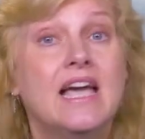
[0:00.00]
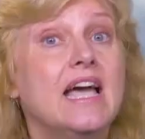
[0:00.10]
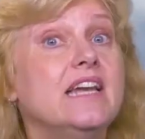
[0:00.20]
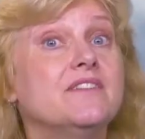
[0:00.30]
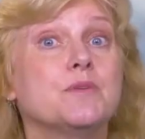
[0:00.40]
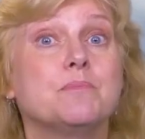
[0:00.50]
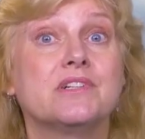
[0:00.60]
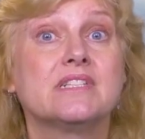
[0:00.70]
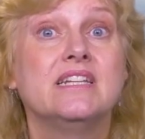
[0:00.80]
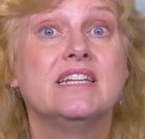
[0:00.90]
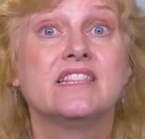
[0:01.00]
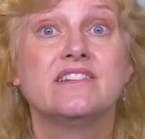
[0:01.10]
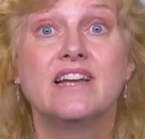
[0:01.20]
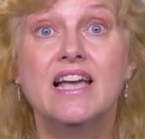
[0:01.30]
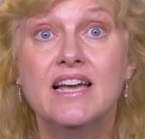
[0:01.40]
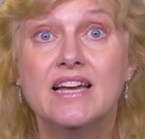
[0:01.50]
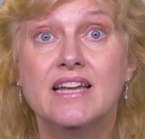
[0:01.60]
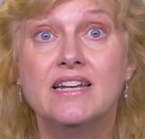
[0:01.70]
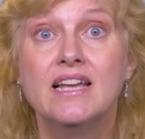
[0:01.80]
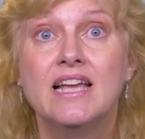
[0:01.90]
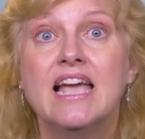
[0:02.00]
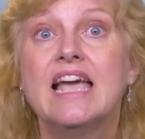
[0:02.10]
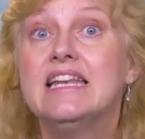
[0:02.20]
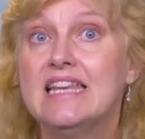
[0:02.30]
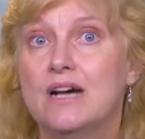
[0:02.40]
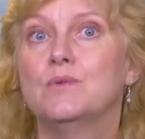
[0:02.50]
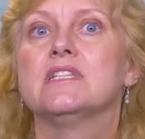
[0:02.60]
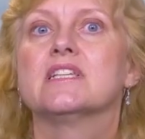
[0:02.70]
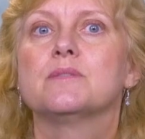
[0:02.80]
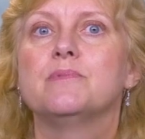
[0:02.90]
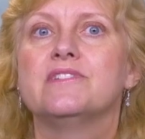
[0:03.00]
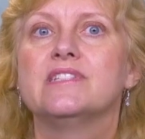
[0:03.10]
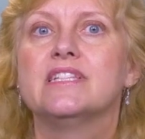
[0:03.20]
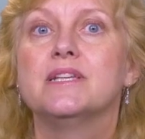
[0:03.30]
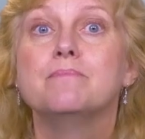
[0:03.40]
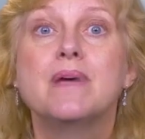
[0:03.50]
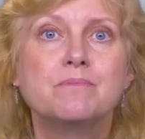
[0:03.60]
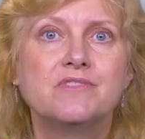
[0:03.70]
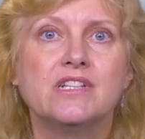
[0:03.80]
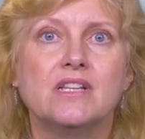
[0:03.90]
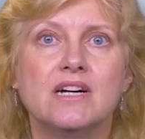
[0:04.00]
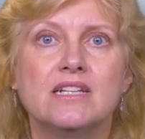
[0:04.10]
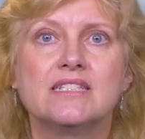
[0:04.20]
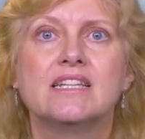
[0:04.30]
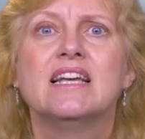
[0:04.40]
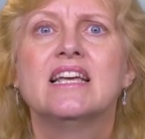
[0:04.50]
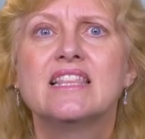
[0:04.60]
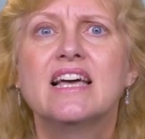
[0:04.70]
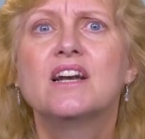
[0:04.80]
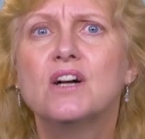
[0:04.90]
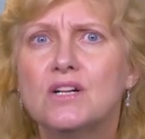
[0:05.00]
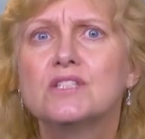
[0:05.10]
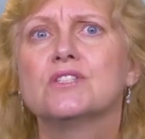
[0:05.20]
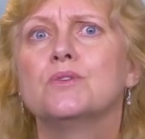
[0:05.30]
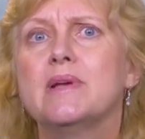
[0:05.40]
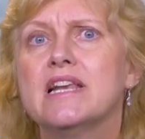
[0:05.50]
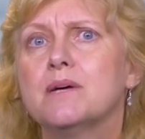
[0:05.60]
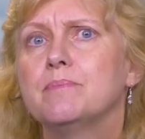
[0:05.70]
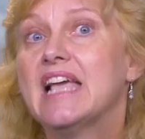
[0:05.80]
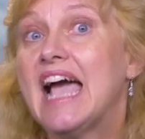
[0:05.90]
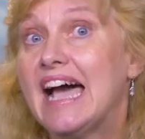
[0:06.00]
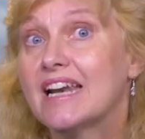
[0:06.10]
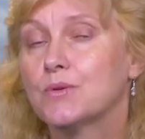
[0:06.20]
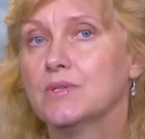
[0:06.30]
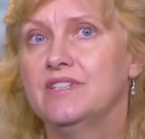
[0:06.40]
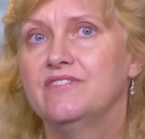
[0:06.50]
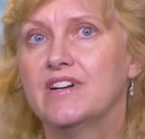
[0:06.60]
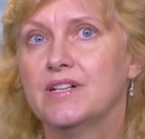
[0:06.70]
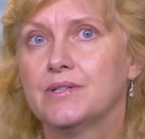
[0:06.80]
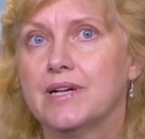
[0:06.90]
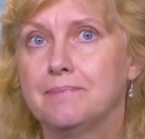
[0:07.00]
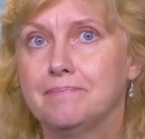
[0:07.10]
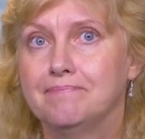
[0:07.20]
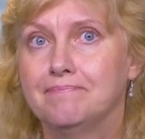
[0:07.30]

And if the person hit their head and now is experiencing memory loss, that also may not be adequately followed up.